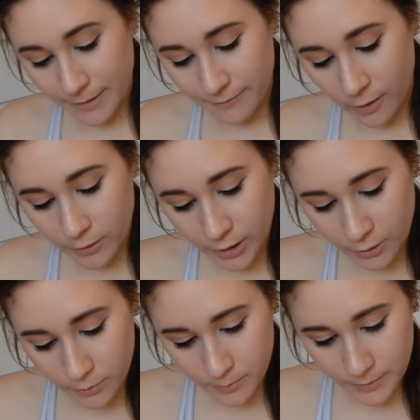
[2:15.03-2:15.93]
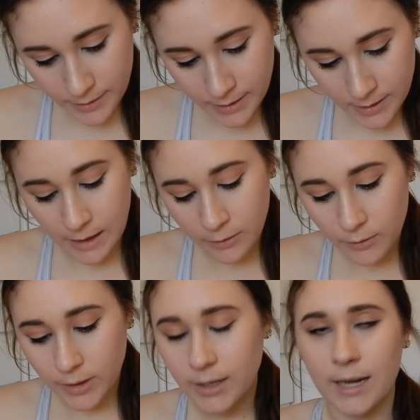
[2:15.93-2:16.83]
up my volume.
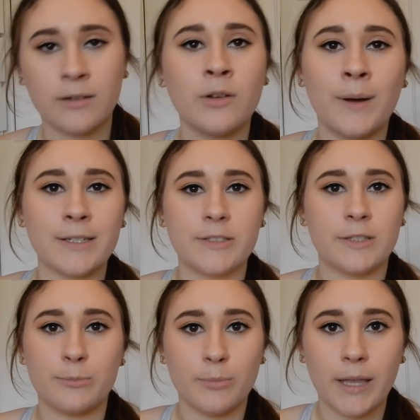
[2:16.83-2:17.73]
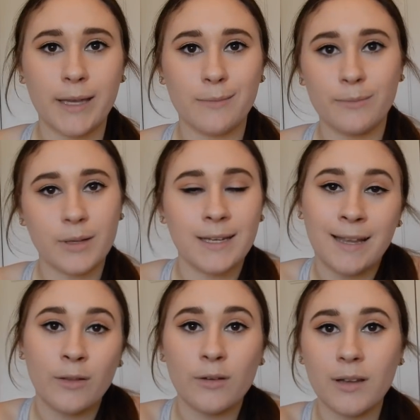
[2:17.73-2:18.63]
Downloaded, I don't know why I just didn't play it, but I
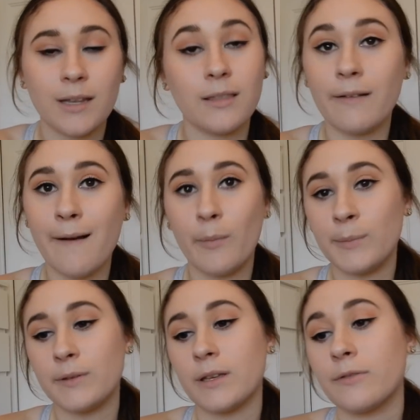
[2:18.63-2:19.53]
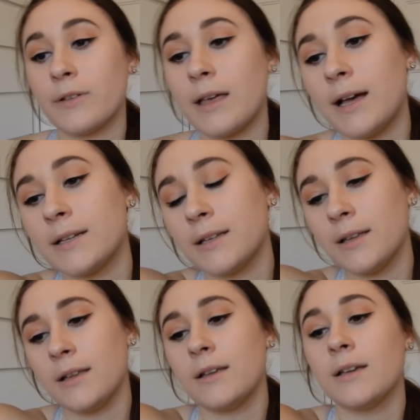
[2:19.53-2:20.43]
downloaded it. Love Apple Music for that.
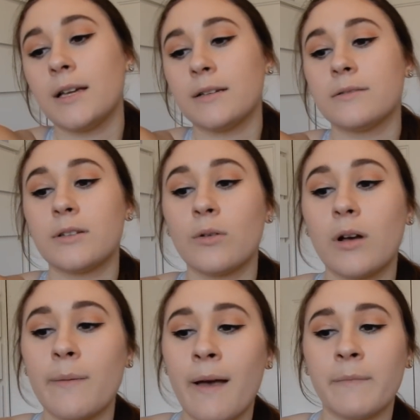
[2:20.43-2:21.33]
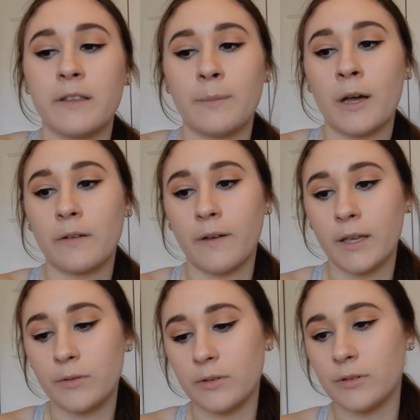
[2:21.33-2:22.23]
Don't come at me,
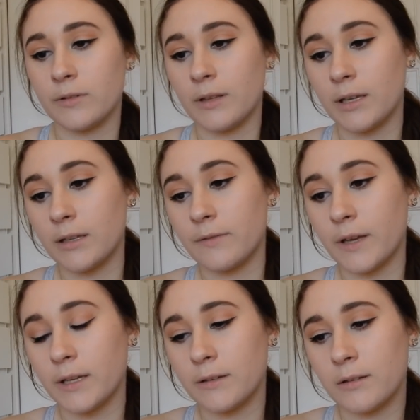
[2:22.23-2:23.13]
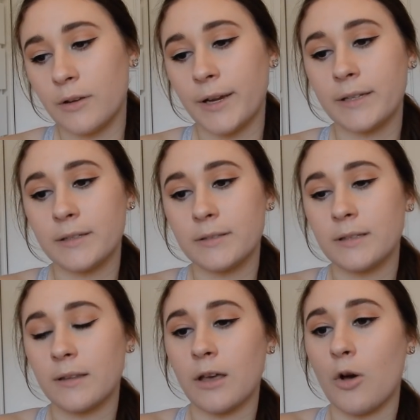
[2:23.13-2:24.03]
Spotify users, like, it's fine. Alright,
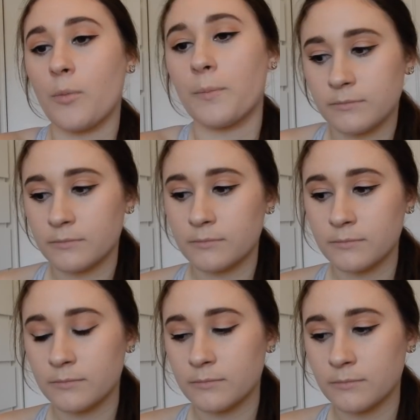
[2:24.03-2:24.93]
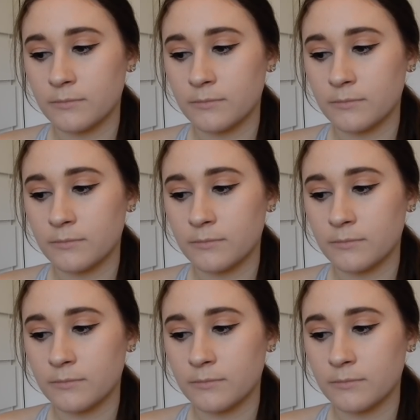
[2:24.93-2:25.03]
let's go. I hate